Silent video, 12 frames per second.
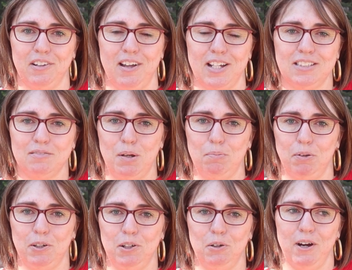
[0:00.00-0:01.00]
lots of
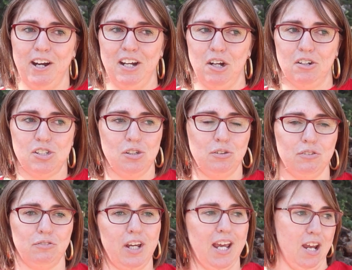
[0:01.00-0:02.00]
people who are here to
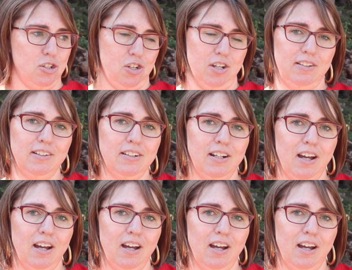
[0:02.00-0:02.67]
vacation.